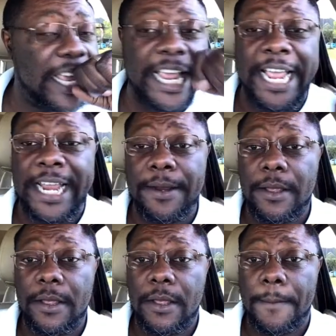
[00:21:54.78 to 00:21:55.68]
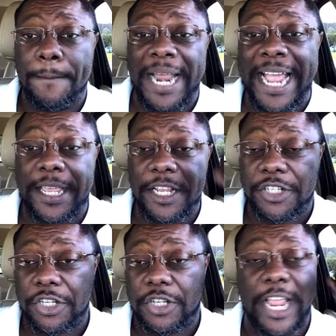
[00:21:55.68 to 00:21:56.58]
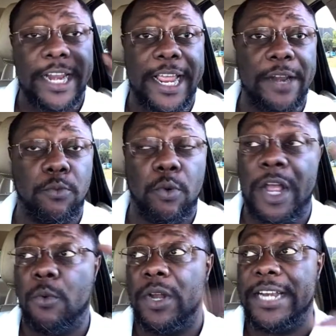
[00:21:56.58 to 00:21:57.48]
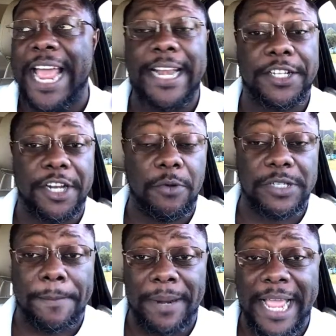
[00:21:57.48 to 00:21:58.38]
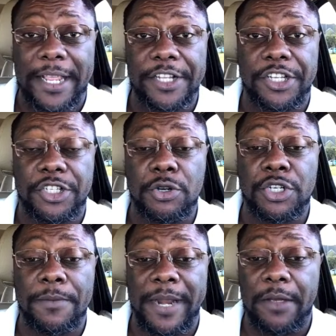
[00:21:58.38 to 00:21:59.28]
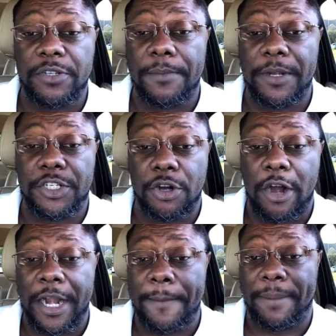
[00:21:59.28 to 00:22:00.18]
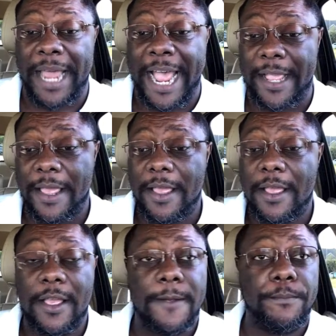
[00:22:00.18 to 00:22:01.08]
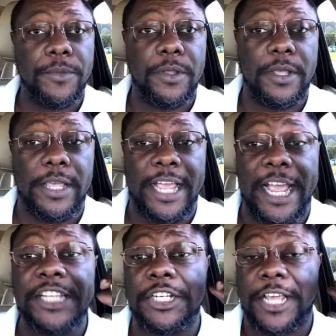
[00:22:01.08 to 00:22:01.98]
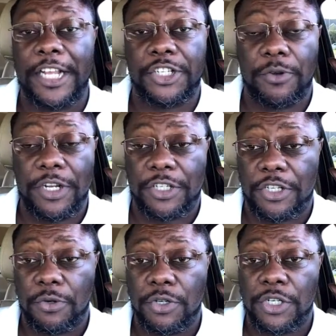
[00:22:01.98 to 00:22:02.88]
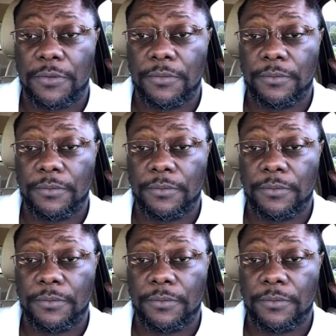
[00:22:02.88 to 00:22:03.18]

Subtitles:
in black well, what not necessarily was a black institution, but it was a majority black educational institution,